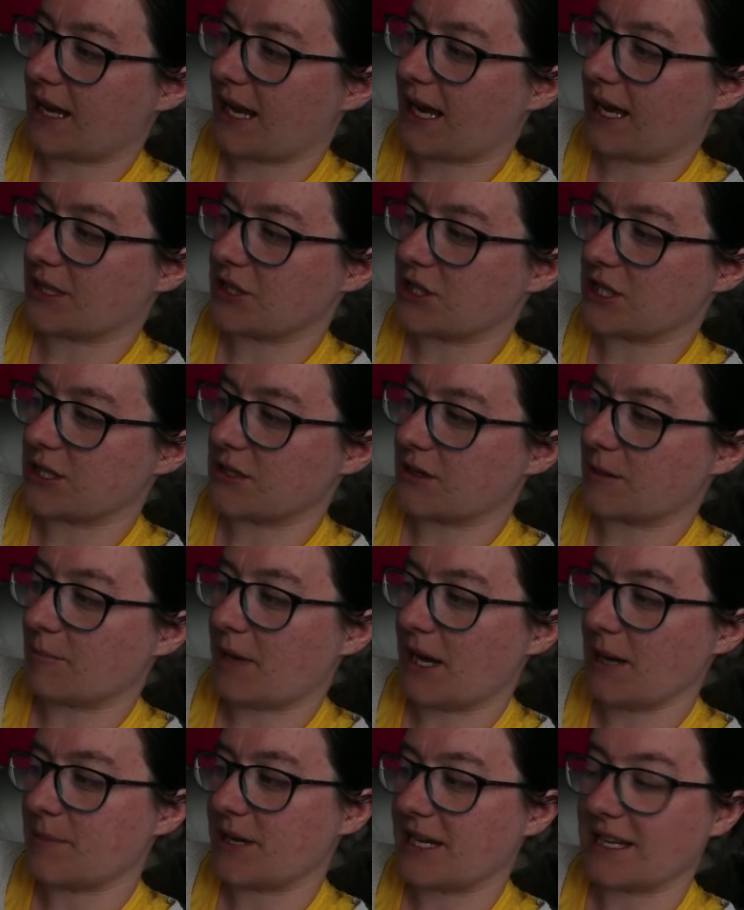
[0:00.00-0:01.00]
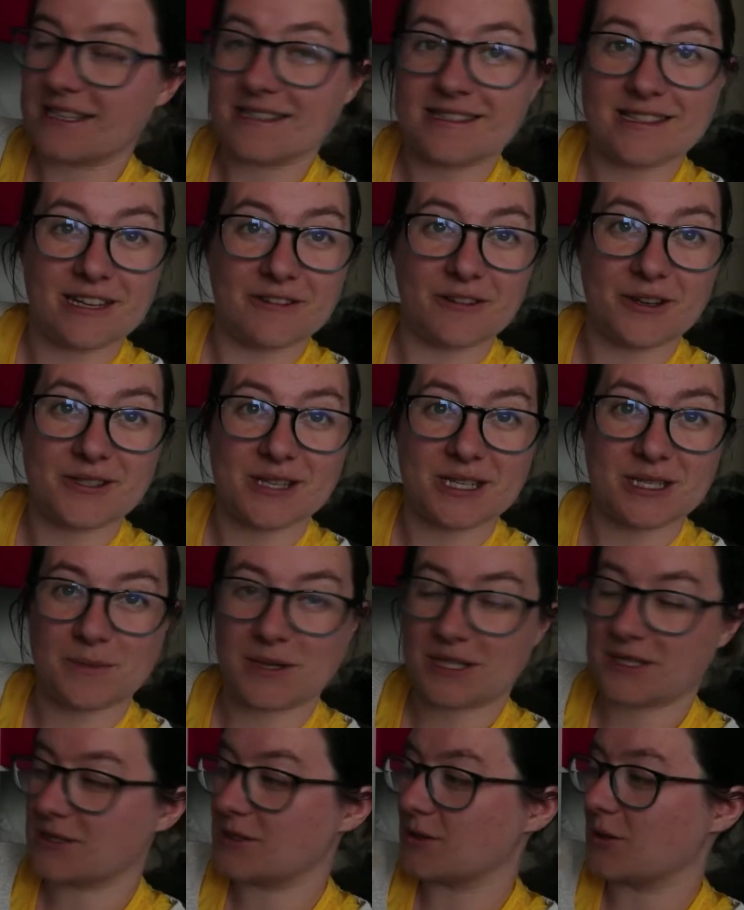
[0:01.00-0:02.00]
And she said, my bean is zero
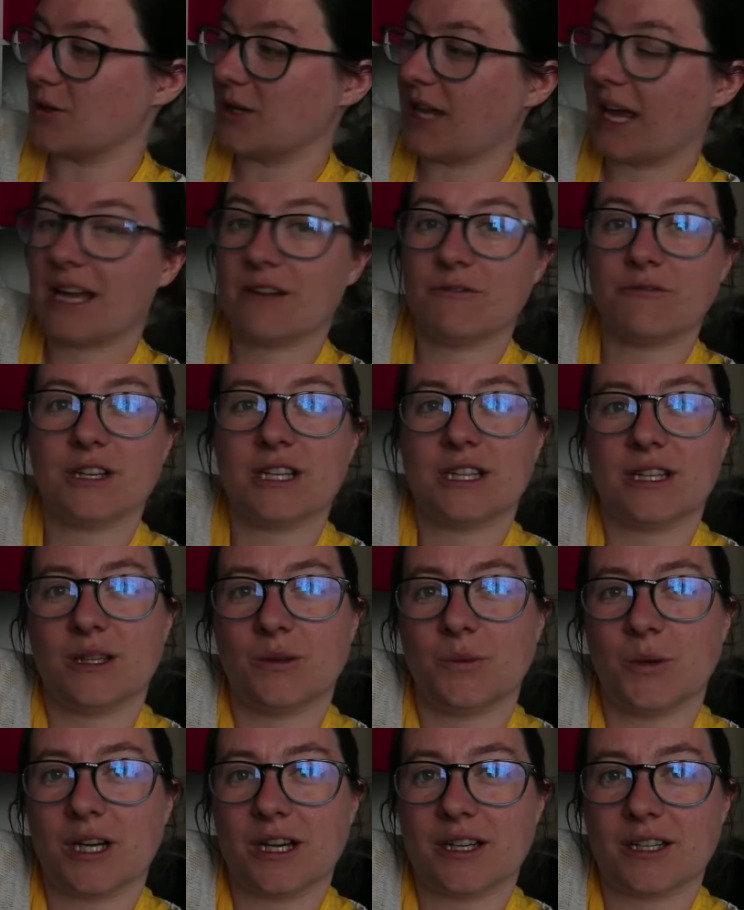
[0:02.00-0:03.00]
centimeters tall and written the word,